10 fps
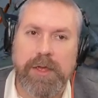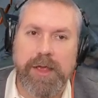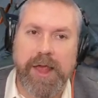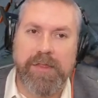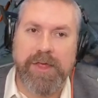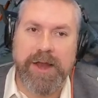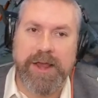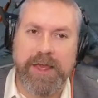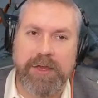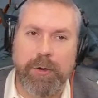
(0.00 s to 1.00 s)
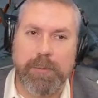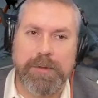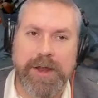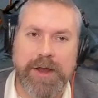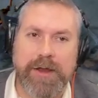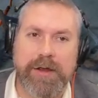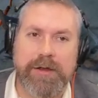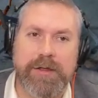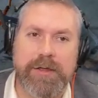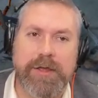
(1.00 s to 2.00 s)
And then I can go up here
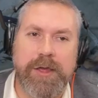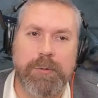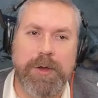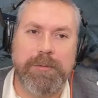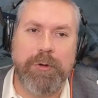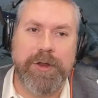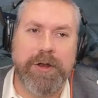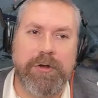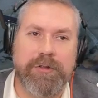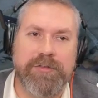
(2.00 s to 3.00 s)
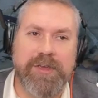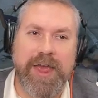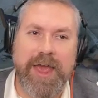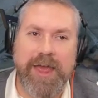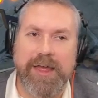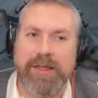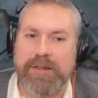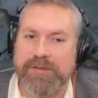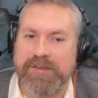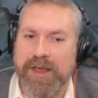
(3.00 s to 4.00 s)
while I'm holding alt and say, hey,
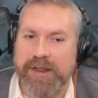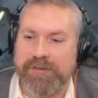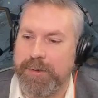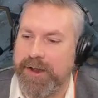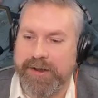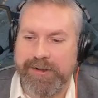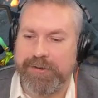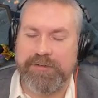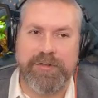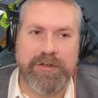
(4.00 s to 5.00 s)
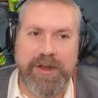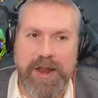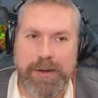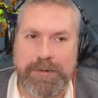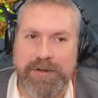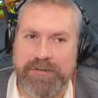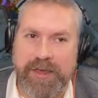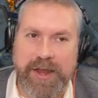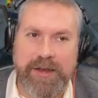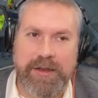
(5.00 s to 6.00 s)
this guy needs power. I don't have to look at him in his
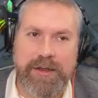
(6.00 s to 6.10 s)
lane.